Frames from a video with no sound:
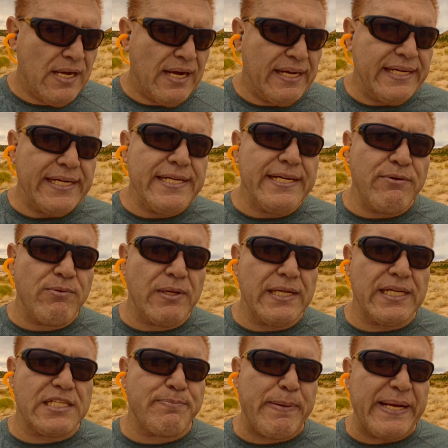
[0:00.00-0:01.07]
I didn't really
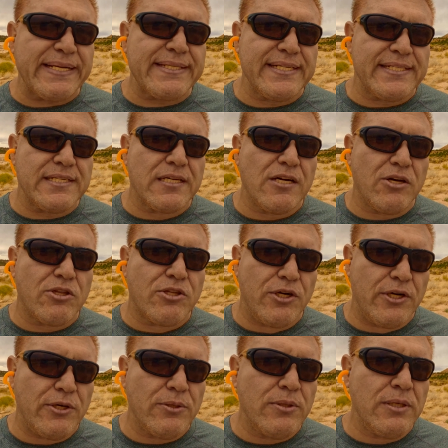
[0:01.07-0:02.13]
expect it to go
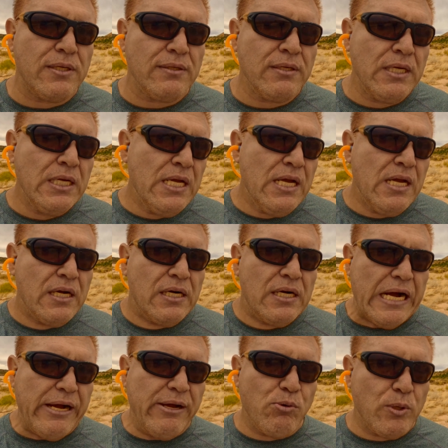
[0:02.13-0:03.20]
through.
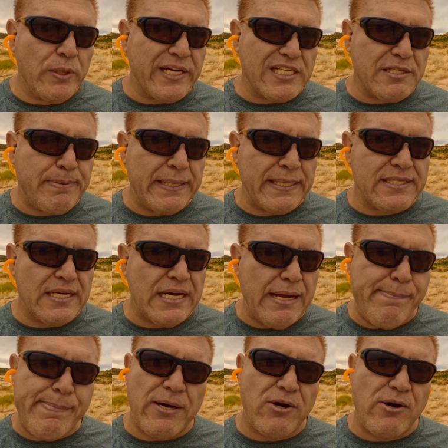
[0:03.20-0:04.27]
I would expect a high
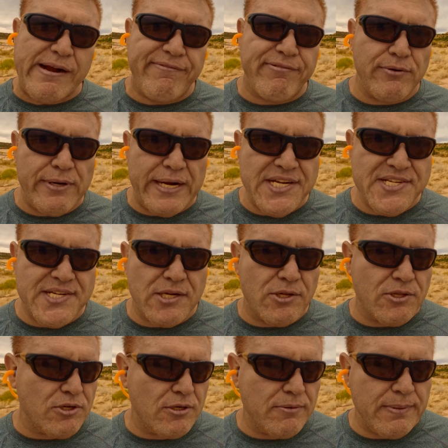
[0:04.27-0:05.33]
power rifle round to go
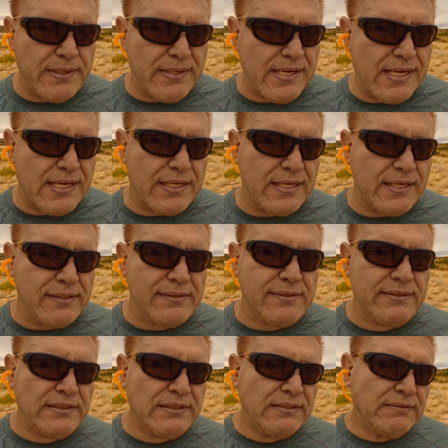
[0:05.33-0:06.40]
through, but not a
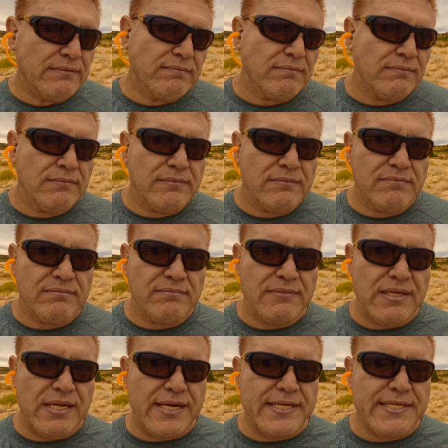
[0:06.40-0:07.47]

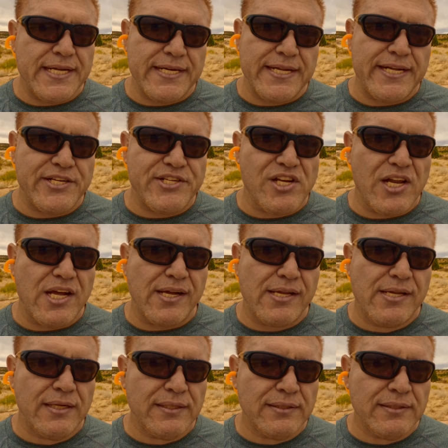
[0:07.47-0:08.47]
10 gauge slug.